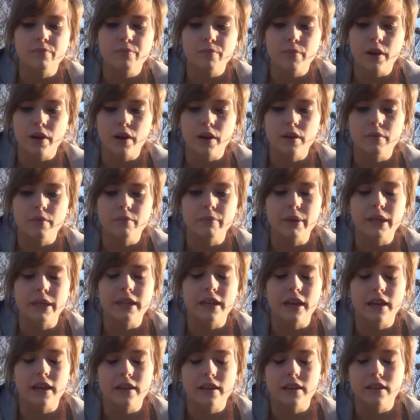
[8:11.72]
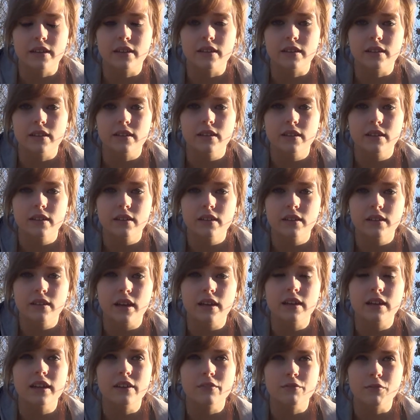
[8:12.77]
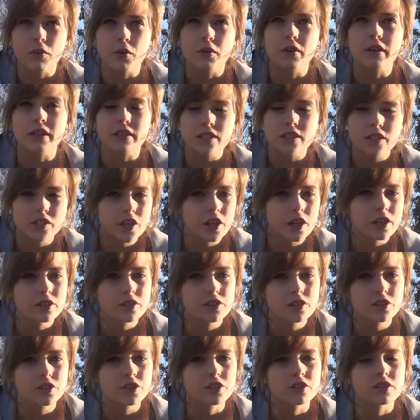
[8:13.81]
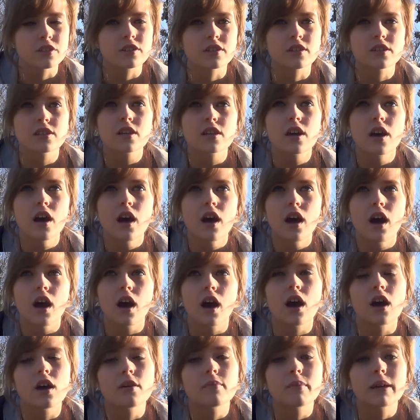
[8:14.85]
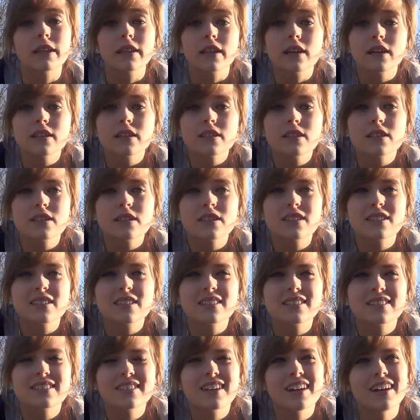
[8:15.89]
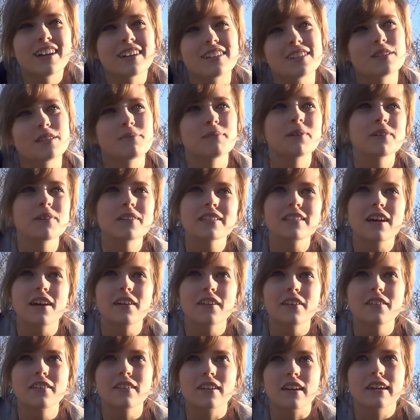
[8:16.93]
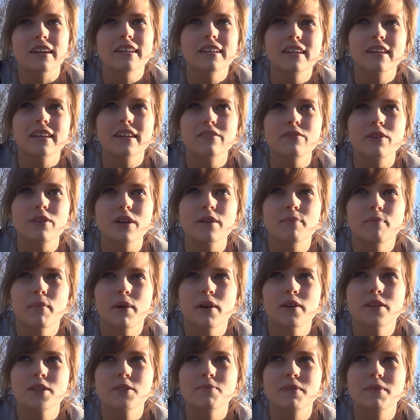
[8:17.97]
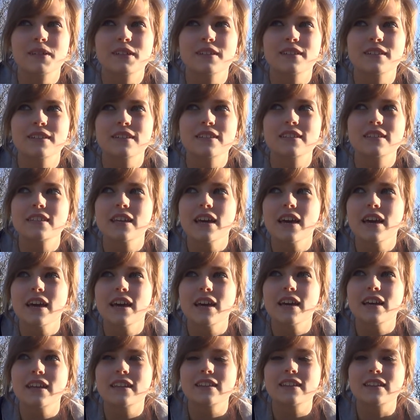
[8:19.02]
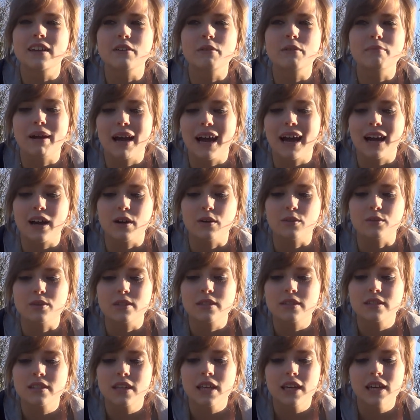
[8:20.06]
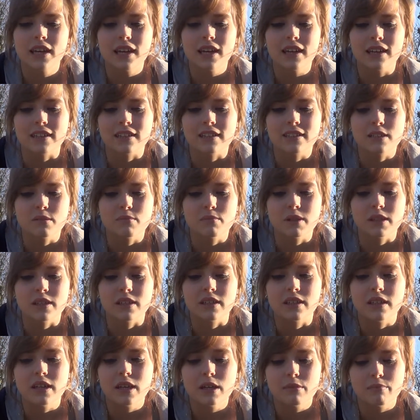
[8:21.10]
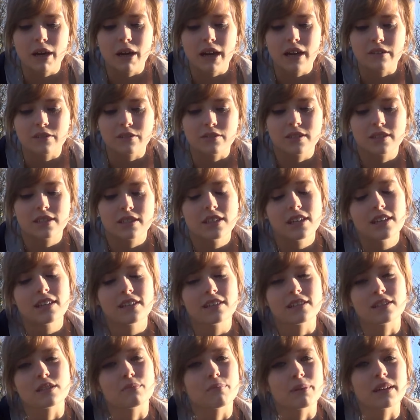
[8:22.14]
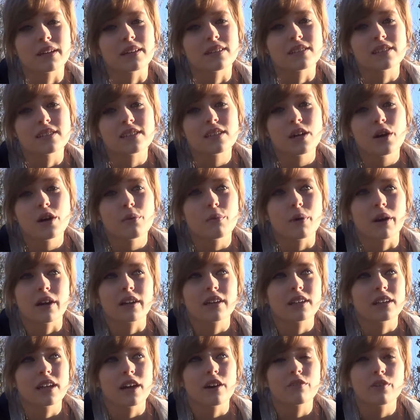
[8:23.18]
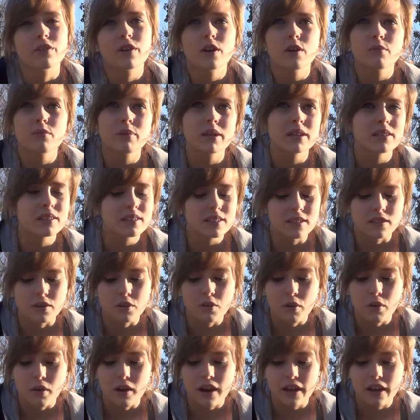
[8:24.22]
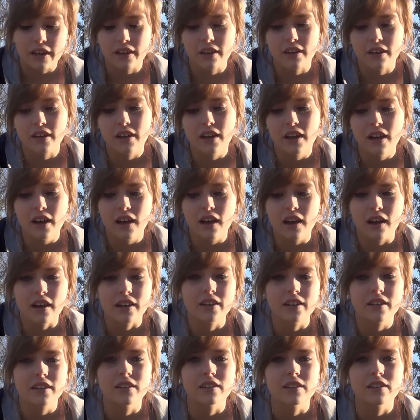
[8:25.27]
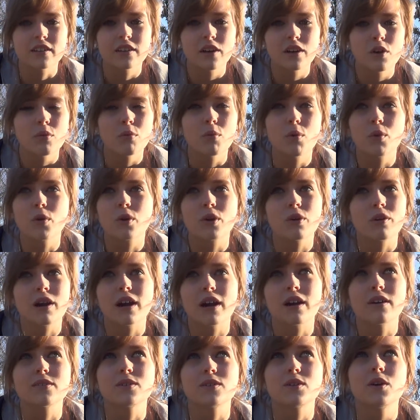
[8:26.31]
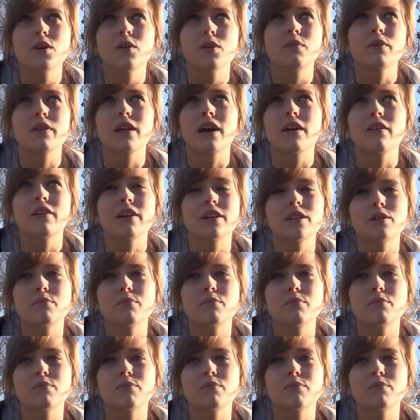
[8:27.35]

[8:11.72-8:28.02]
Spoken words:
been getting kind of like foreign exchange students, and that's, to be honest, I don't like it very much because they're in my house, and to me my house is the place where I can have peace and quiet. I can walk around without